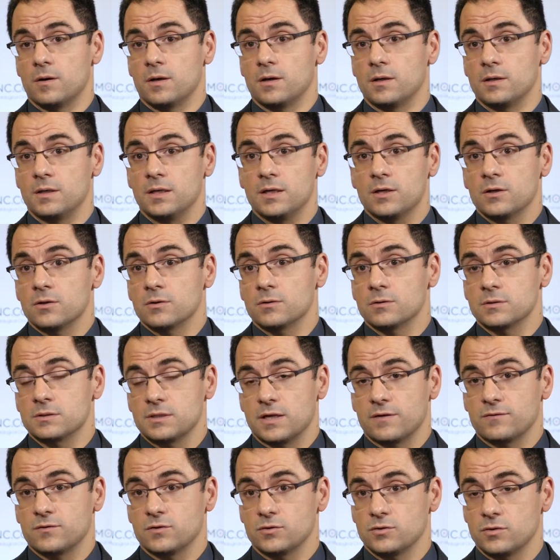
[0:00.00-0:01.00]
years
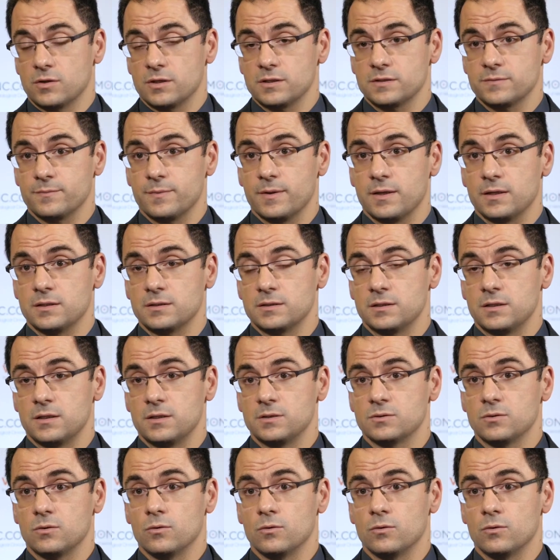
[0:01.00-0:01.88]
after transplant in these